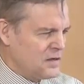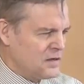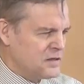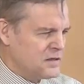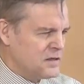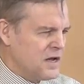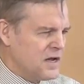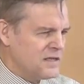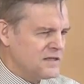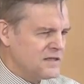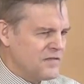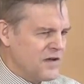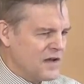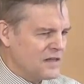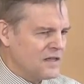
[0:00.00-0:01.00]
denies the
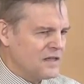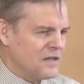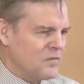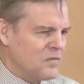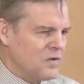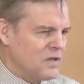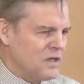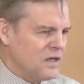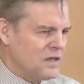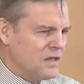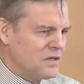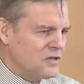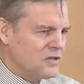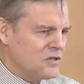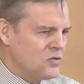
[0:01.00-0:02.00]
fact that they're really
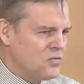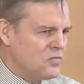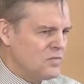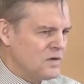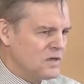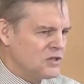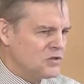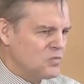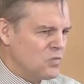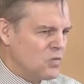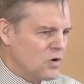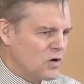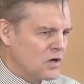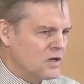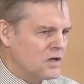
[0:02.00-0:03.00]
the two much
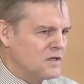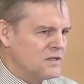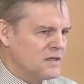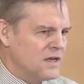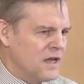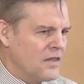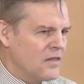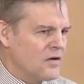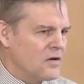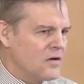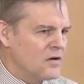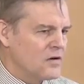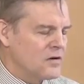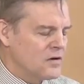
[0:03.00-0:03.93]
work together.